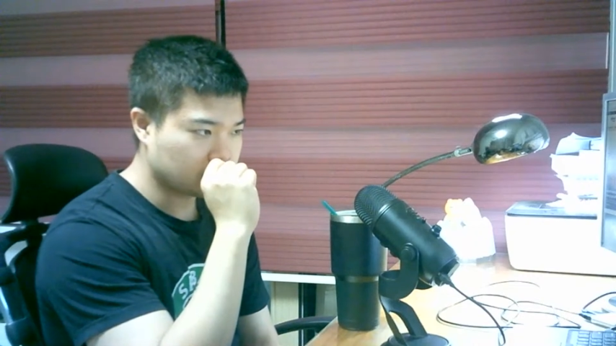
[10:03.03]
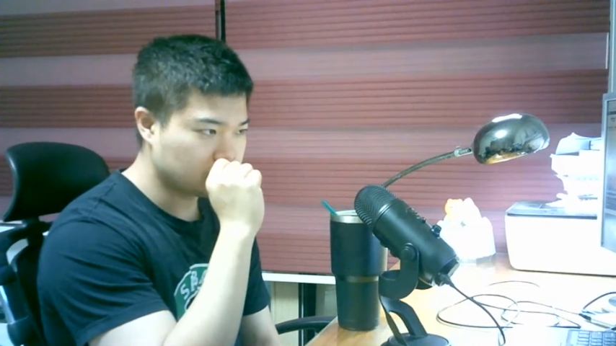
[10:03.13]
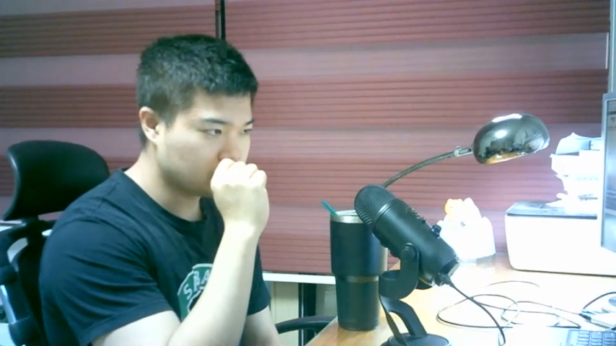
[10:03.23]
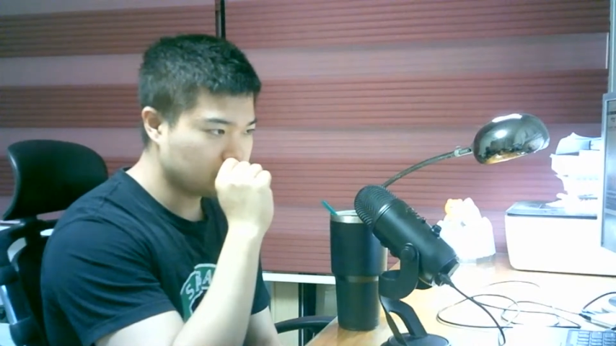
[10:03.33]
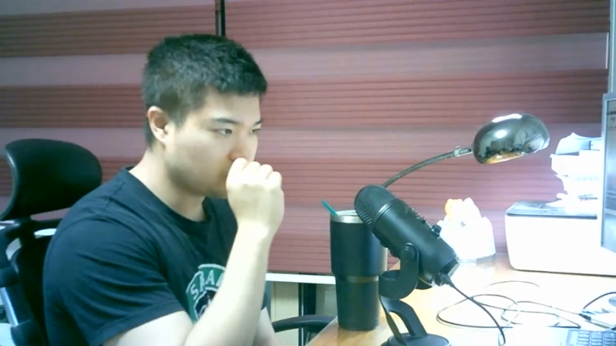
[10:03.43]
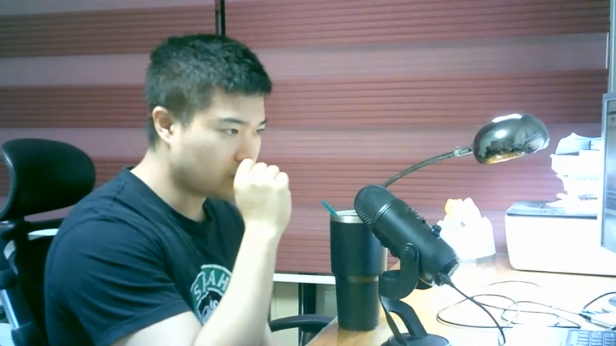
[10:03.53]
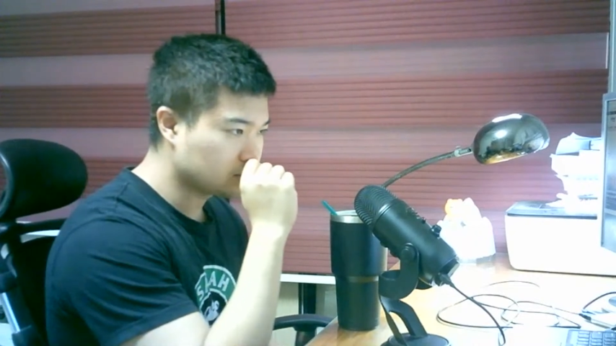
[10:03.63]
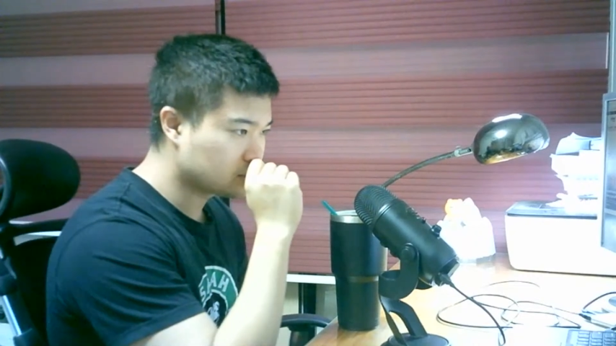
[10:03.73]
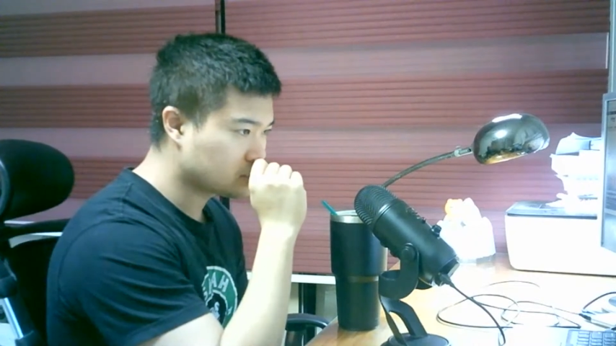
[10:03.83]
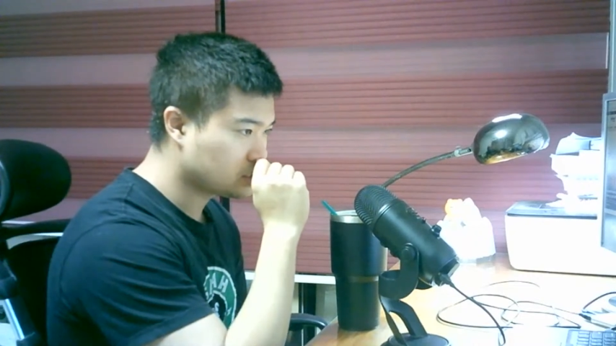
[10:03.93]
who
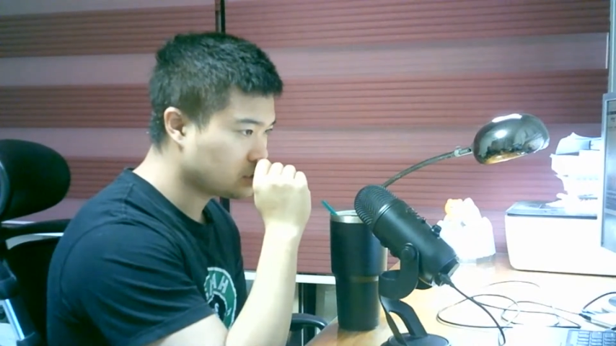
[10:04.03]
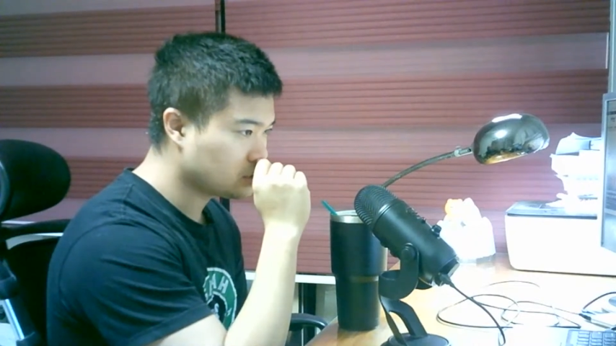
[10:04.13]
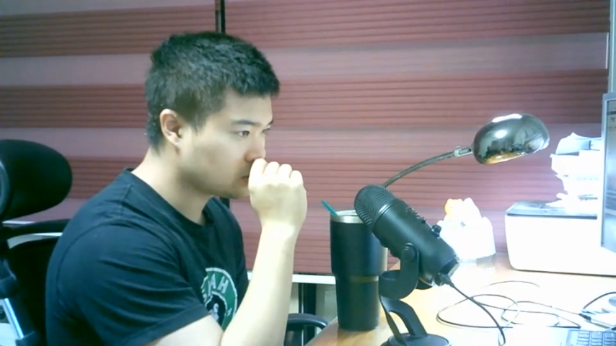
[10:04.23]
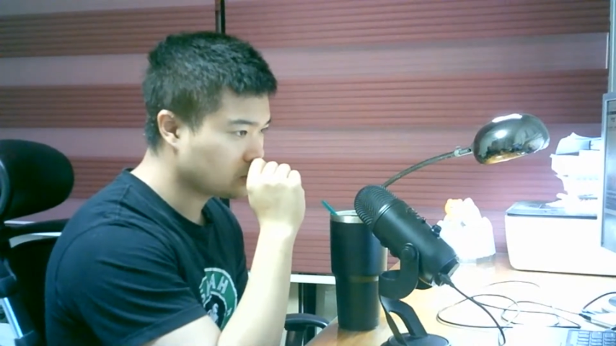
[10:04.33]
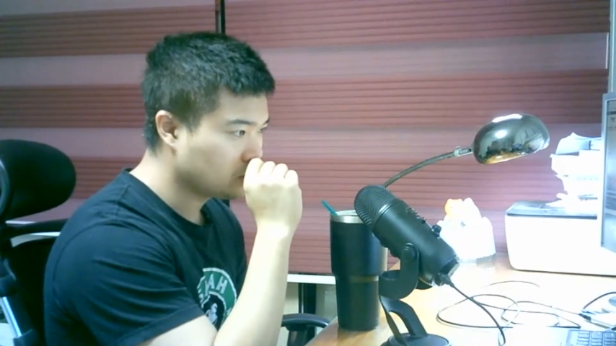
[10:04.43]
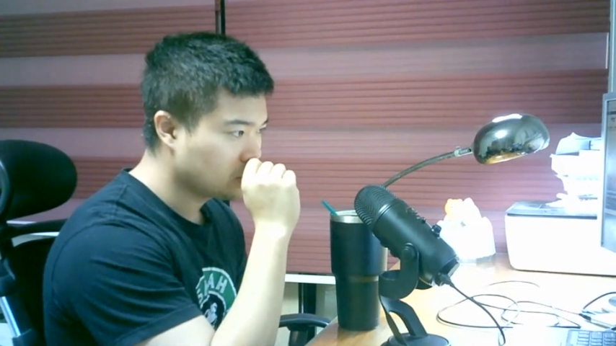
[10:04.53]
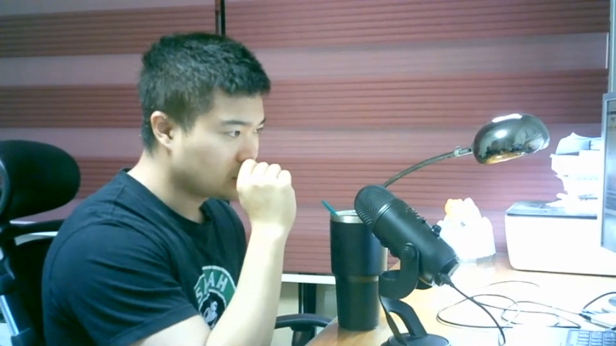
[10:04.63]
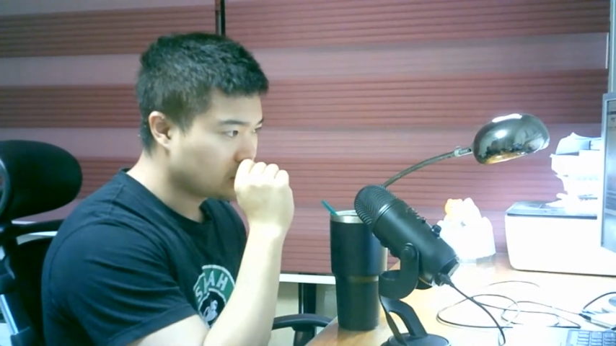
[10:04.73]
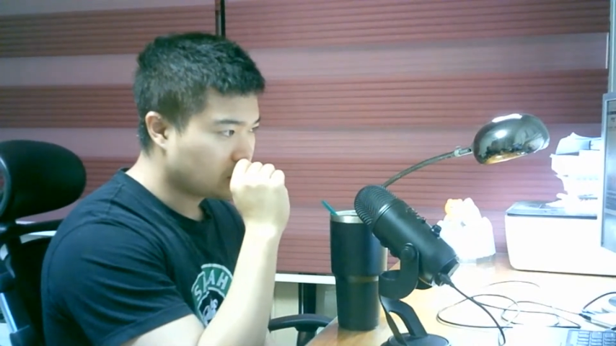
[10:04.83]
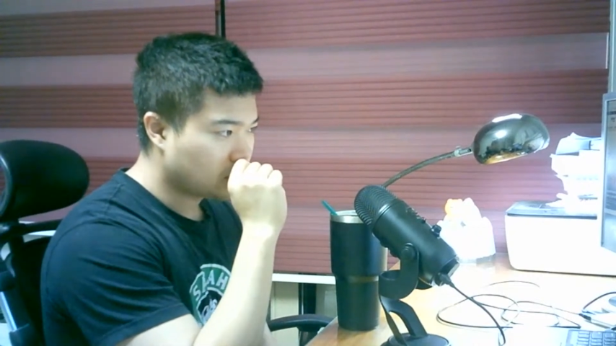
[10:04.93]
wants to
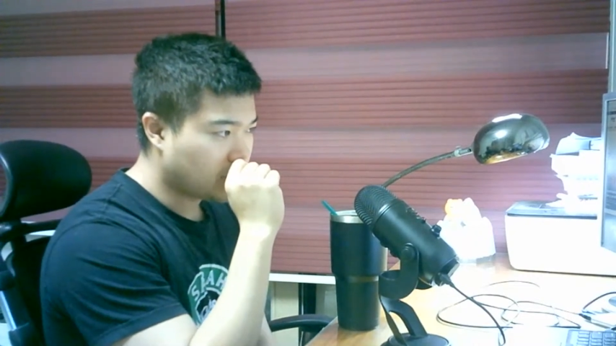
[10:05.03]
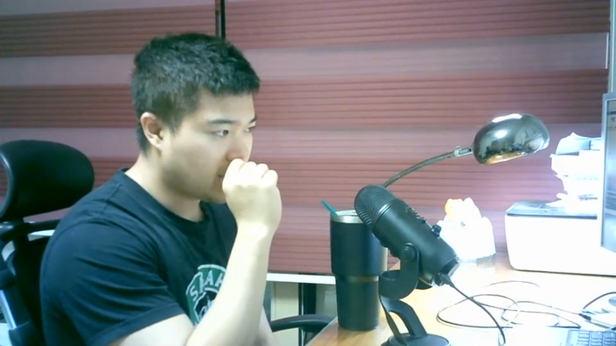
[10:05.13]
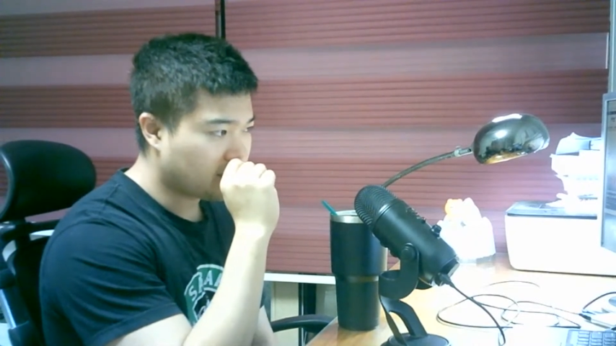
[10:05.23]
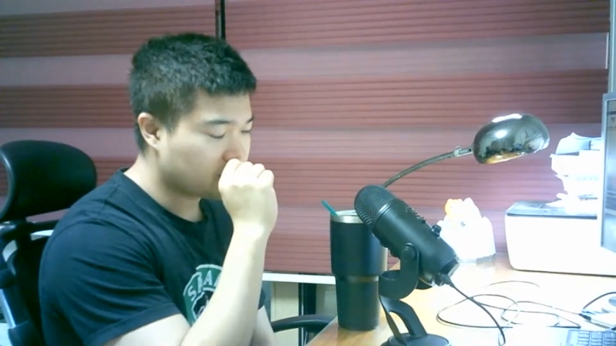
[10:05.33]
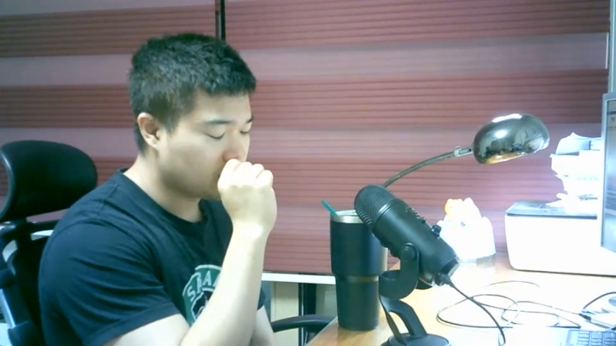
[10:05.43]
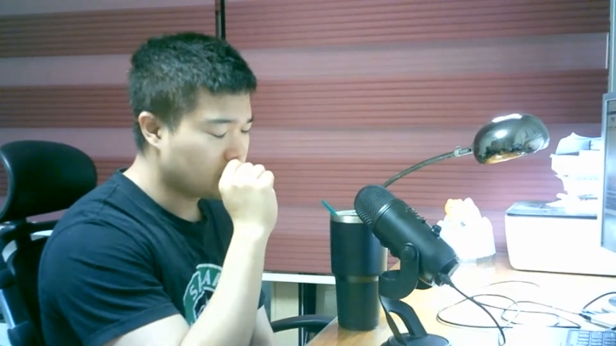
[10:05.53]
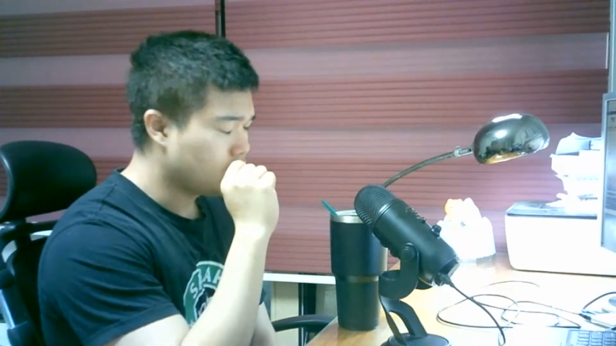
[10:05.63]
have